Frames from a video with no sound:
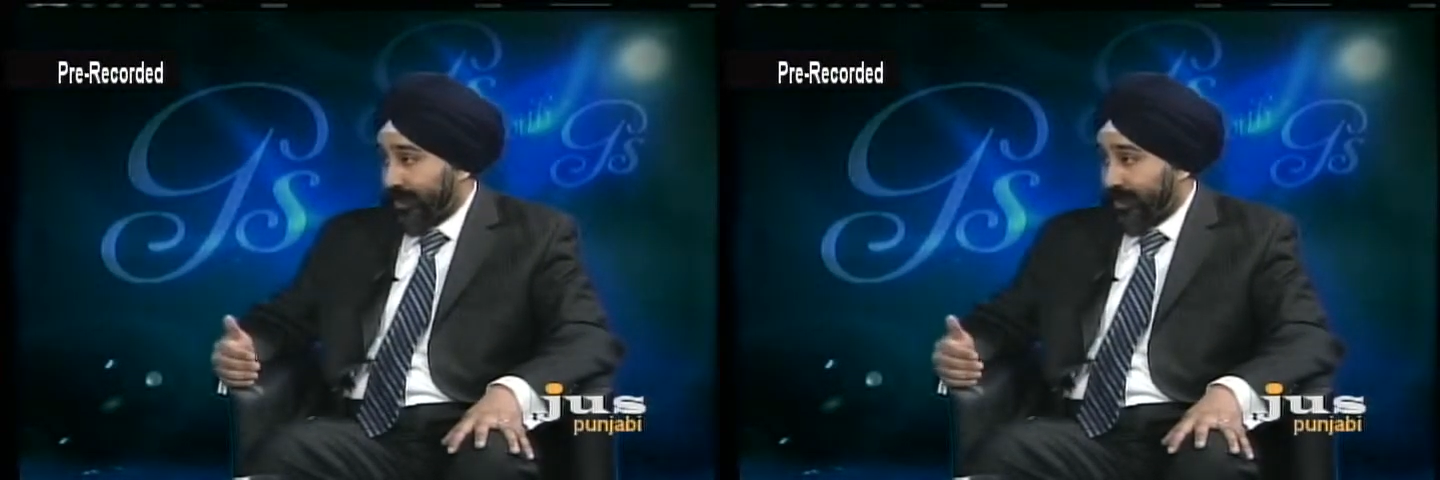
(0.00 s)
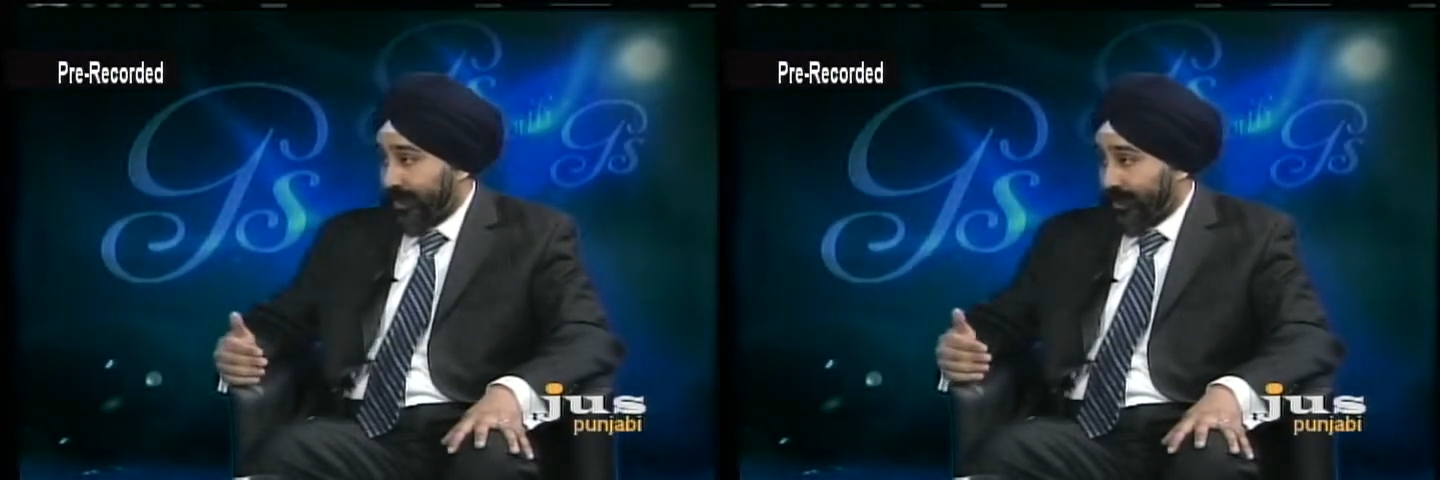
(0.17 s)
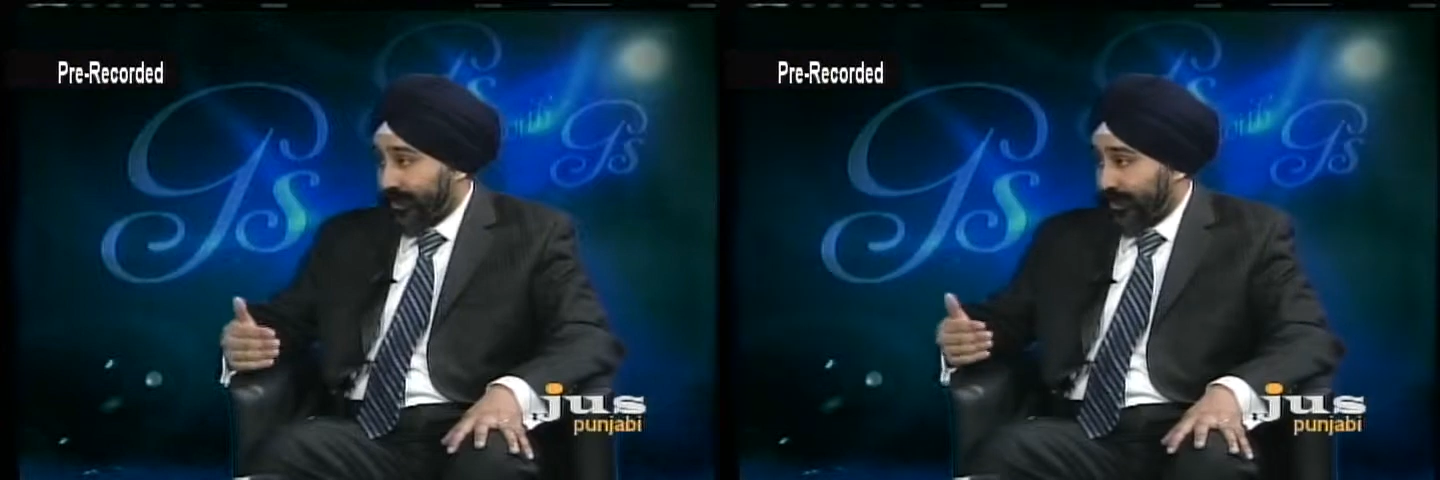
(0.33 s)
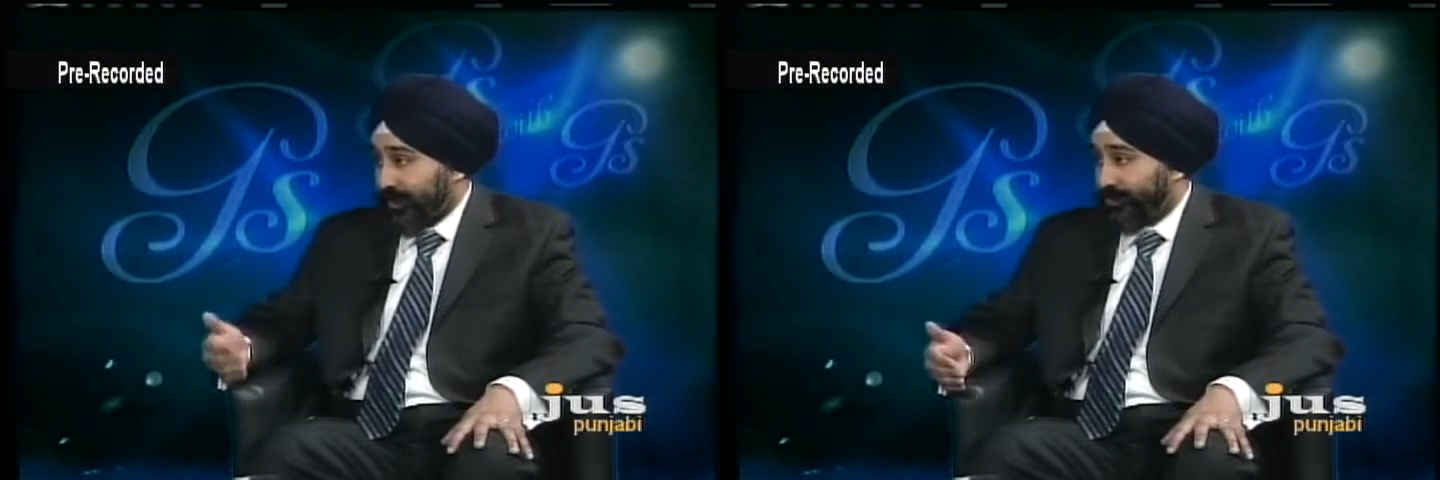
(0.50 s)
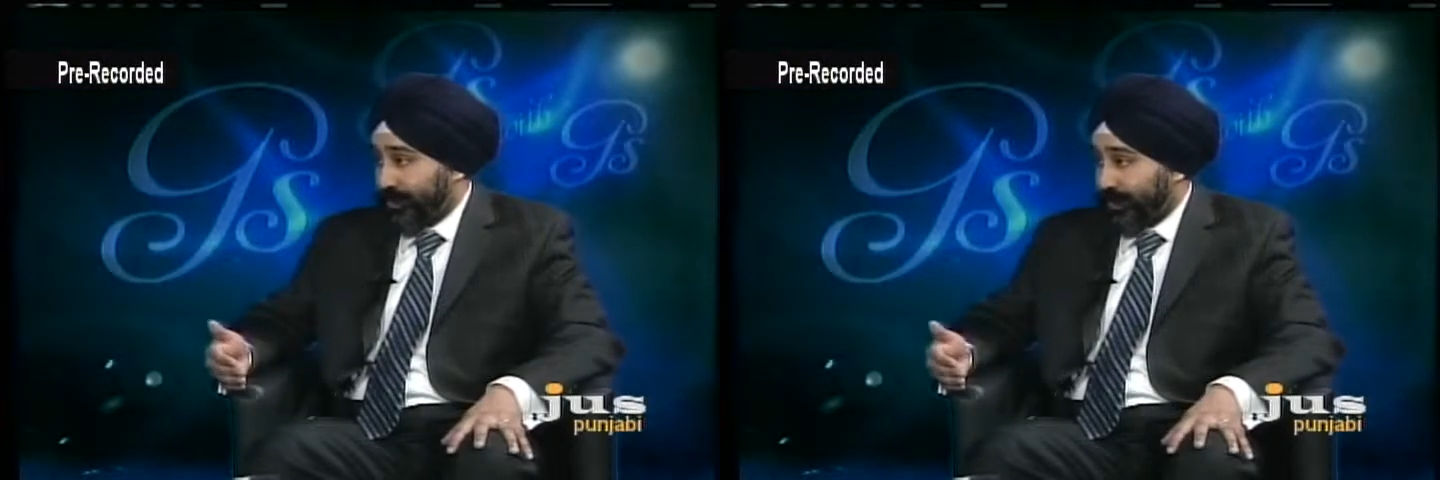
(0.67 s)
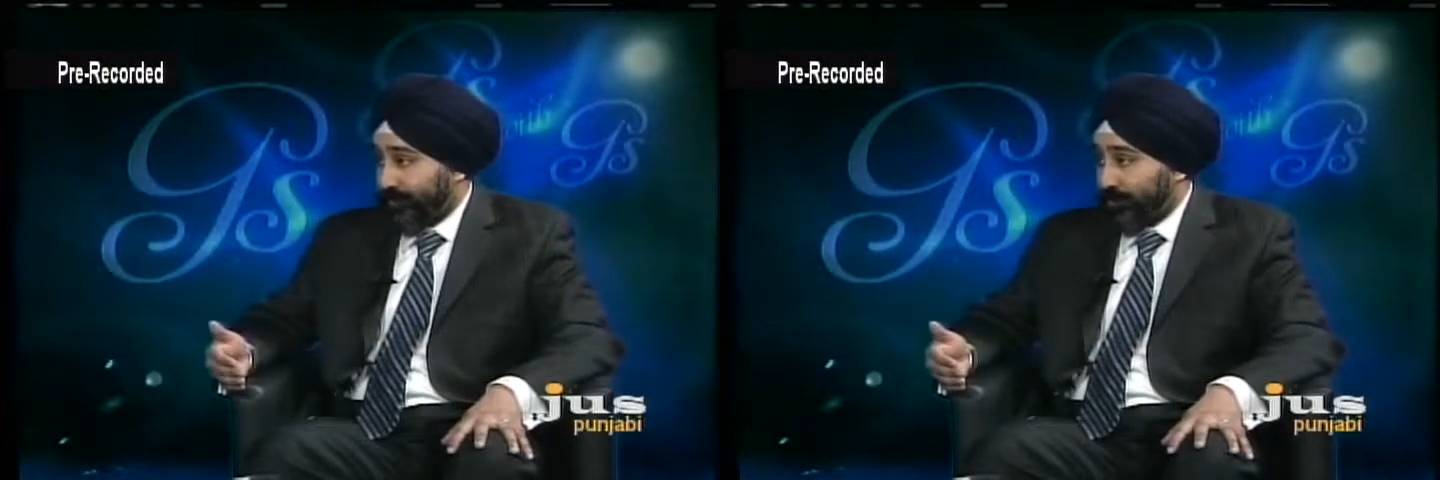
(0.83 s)
in
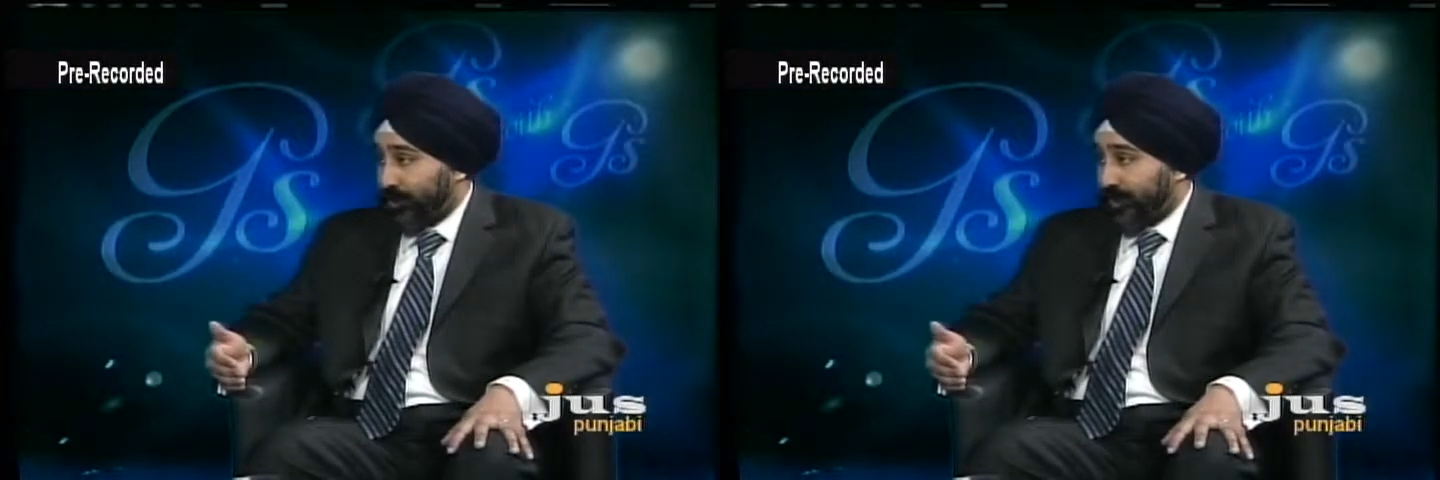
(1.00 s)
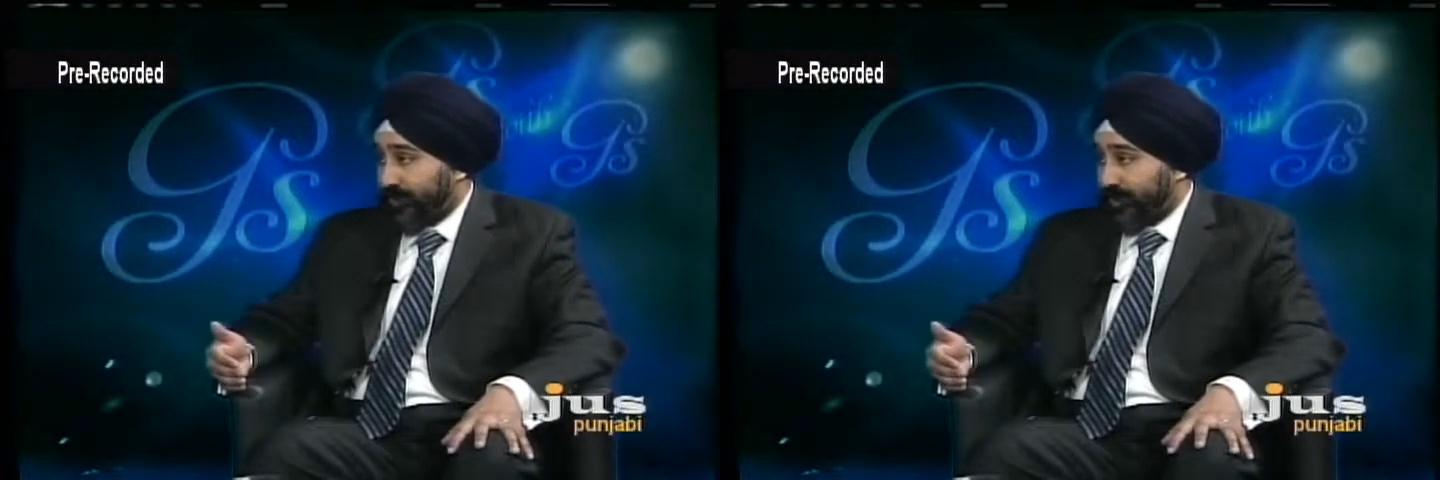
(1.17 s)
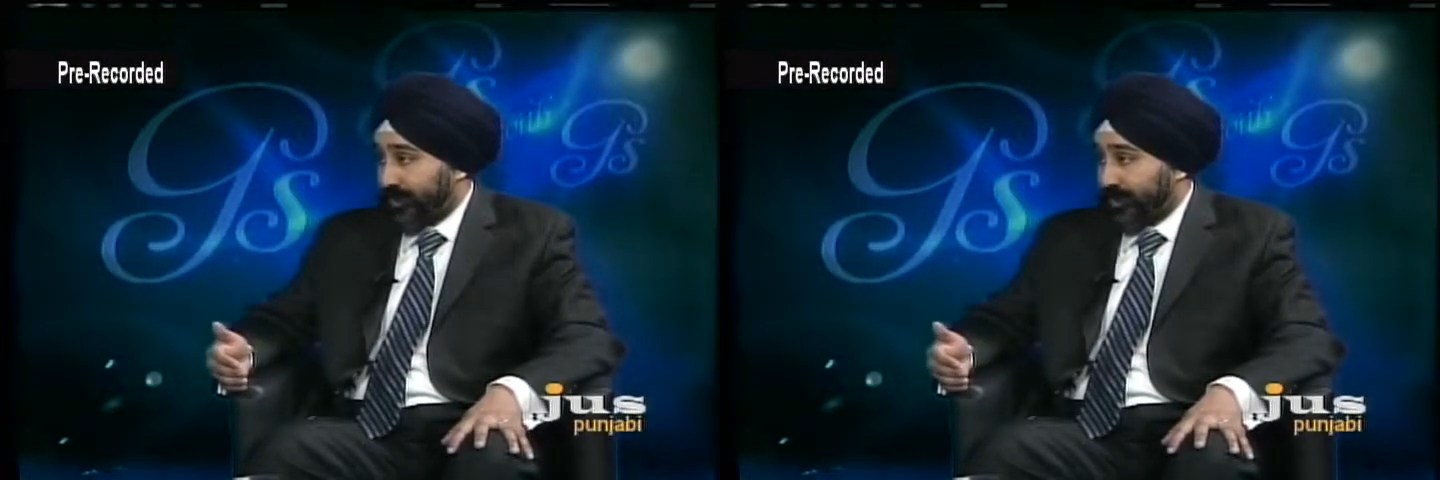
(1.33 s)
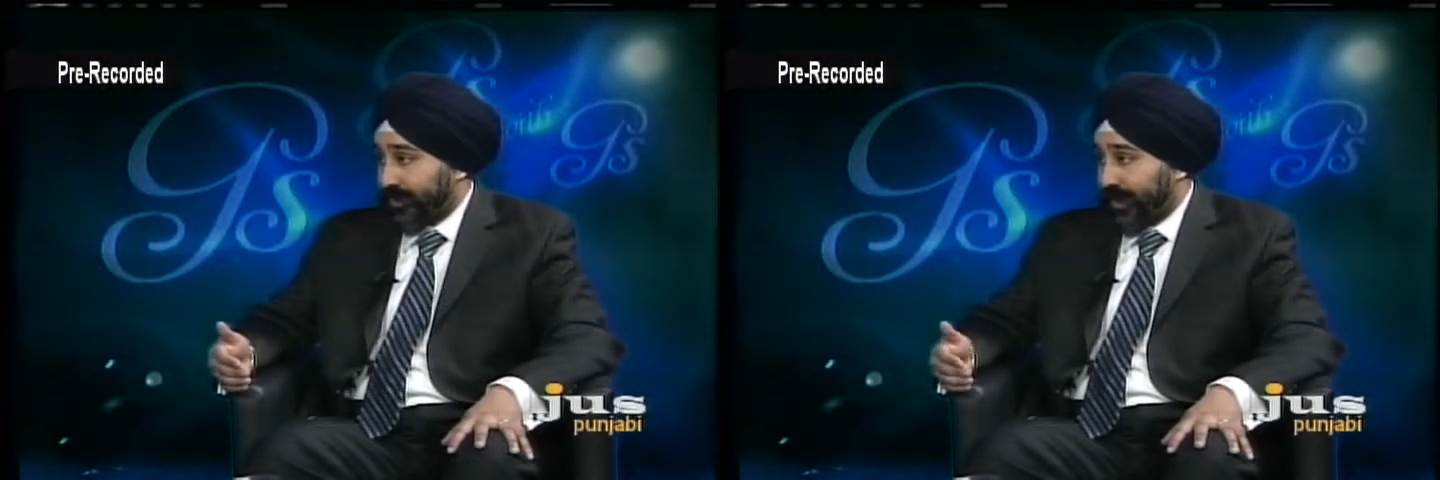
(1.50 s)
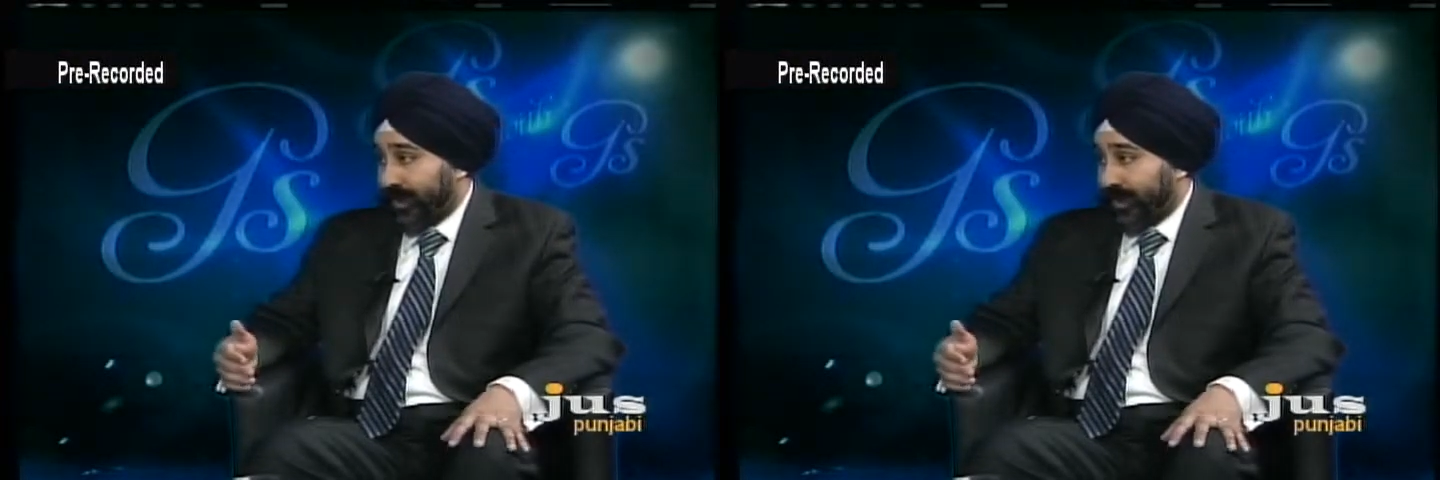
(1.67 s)
running for office.